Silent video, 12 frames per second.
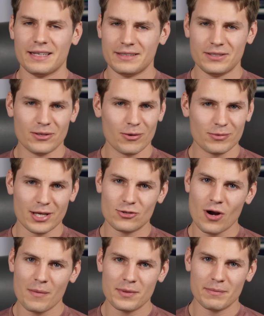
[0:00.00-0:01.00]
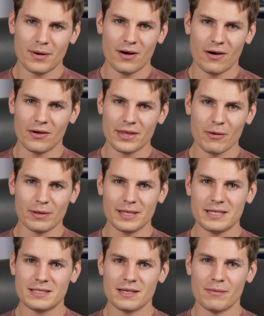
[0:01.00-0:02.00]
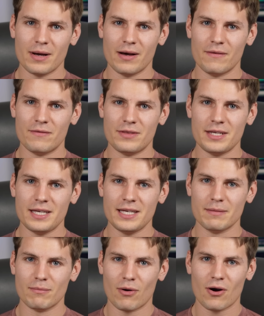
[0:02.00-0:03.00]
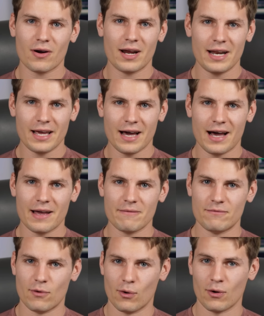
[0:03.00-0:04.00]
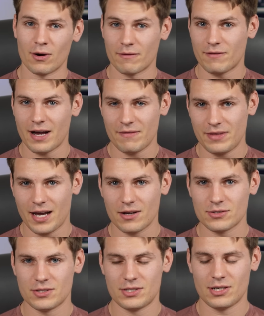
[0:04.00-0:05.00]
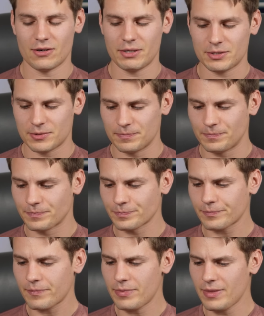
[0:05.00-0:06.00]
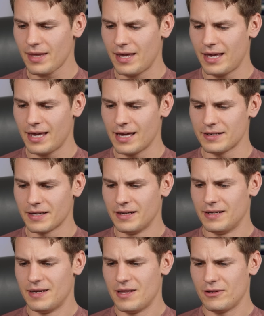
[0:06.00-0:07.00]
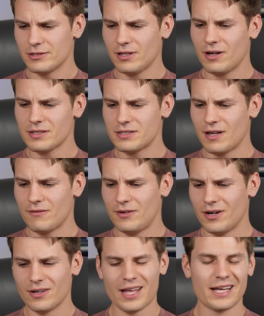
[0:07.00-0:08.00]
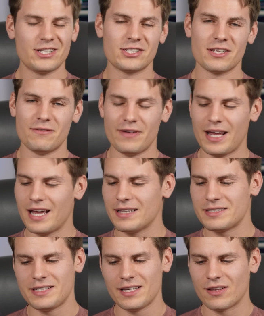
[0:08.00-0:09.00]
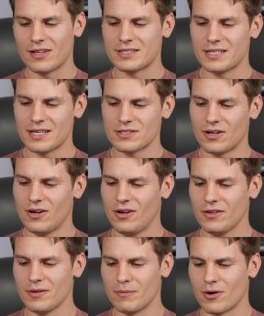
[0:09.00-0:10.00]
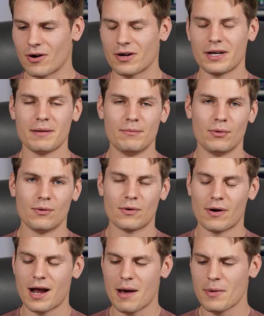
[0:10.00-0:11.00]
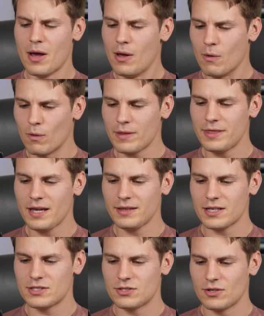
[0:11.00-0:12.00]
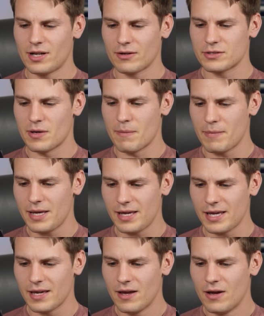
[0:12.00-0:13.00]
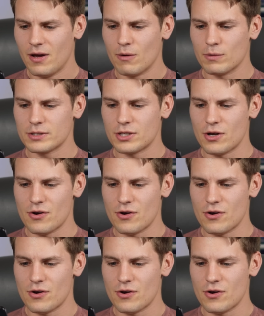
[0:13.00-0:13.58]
you know, they dropped the ball, they released some of the marketing hype for 5000 series. And there's a lot of stuff here like just advanced DLSS, all the marketing bullcrap. One thing that stood out to me was the